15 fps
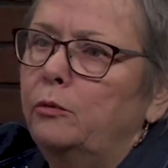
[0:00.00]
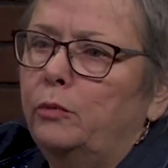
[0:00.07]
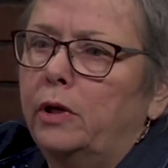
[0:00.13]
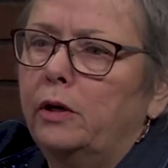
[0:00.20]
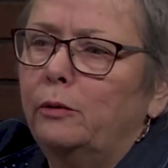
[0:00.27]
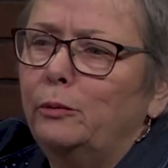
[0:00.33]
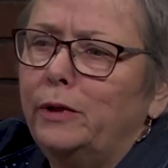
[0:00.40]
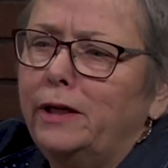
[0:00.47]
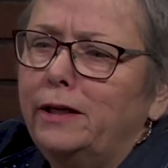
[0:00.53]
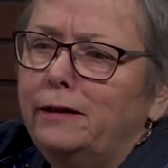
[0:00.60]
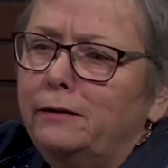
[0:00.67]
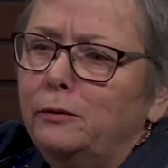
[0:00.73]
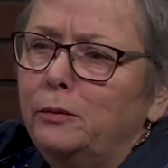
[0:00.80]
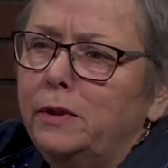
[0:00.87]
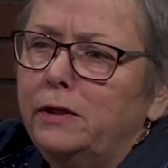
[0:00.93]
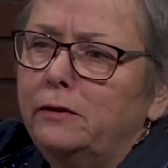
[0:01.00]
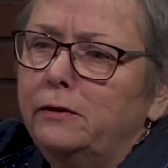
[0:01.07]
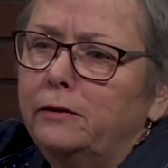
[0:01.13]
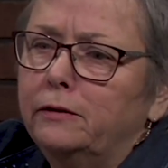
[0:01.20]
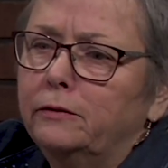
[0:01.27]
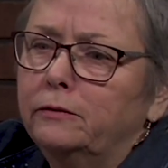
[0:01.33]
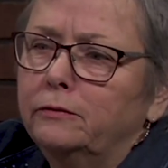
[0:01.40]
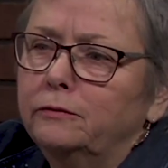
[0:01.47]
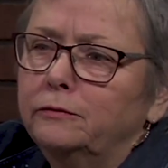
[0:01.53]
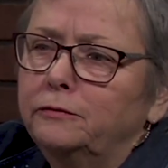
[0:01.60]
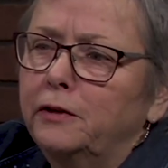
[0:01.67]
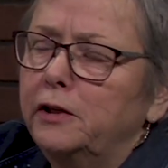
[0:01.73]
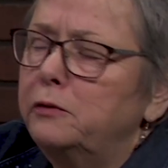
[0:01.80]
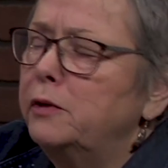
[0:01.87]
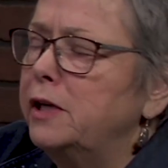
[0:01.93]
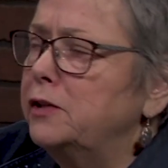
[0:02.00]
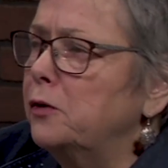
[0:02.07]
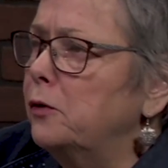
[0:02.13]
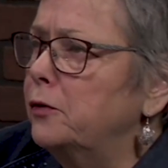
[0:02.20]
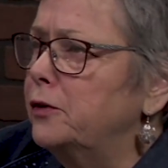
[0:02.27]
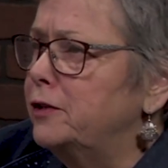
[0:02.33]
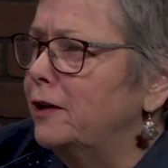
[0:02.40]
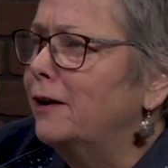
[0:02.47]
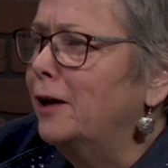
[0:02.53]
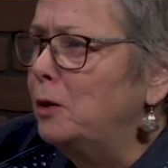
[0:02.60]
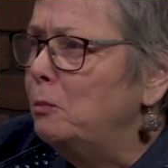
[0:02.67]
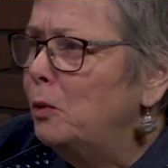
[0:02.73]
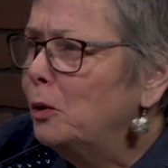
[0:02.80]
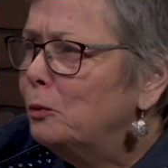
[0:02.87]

Well, we fundraise all the time.